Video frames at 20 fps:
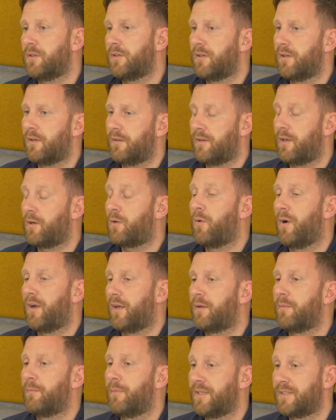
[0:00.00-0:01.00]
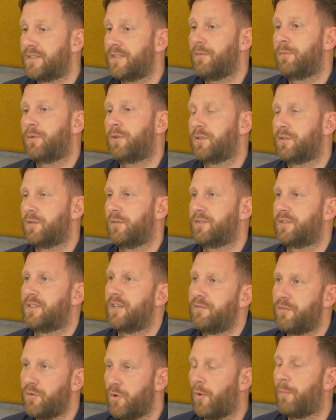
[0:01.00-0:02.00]
they're quite competitive, because
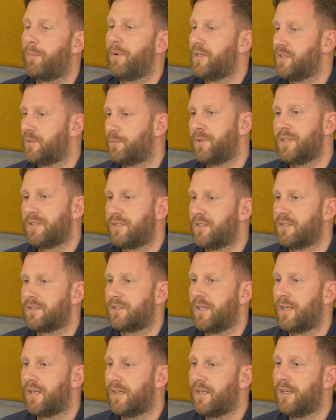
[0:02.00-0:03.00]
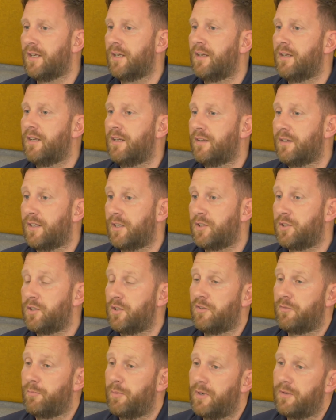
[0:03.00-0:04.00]
obviously they've not been as busy as they
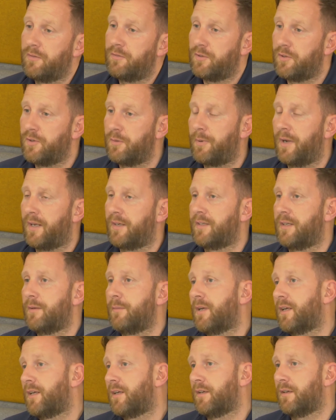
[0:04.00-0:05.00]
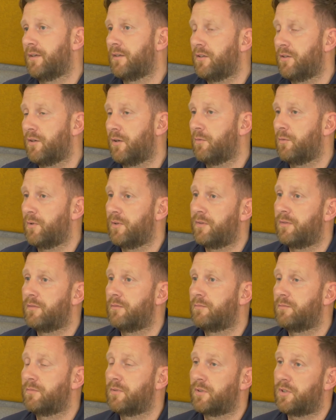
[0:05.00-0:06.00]
should have been through the pandemic, and with
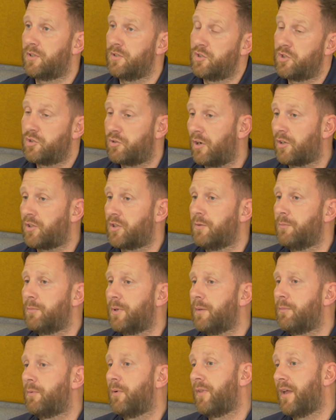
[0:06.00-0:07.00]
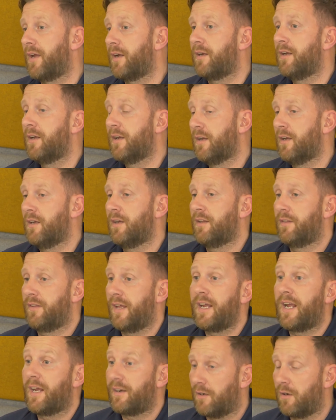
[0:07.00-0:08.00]
construction people, they
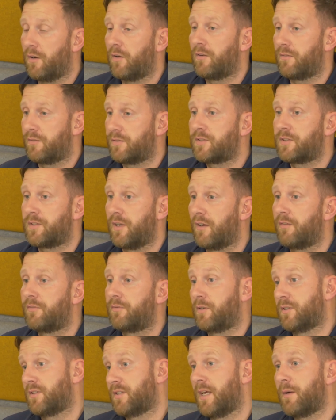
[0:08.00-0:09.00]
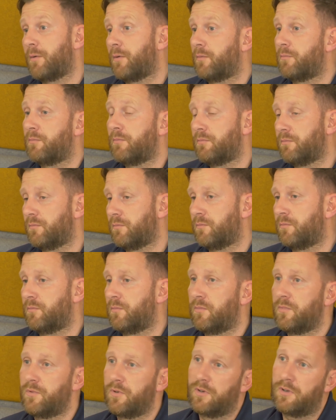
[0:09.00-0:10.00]
had a lot of stuff because they were
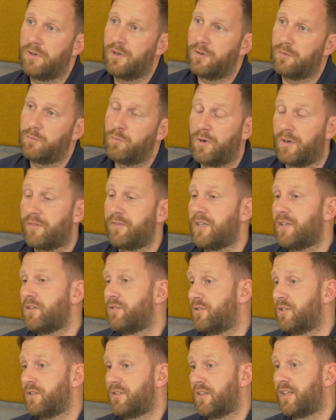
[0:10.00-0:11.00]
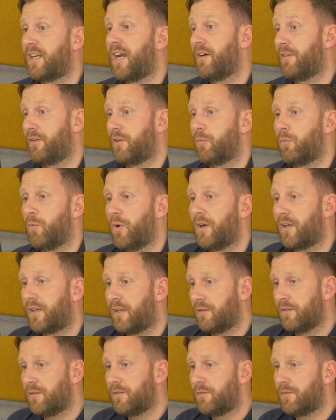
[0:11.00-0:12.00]
one of the industries that carried on
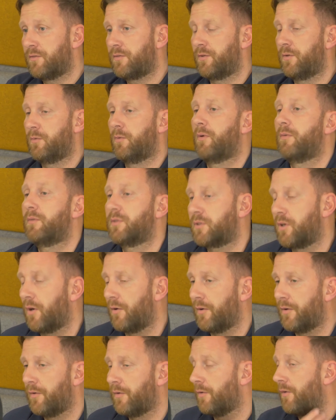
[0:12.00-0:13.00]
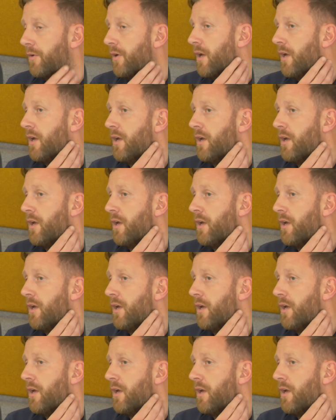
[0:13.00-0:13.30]
working through what was going on.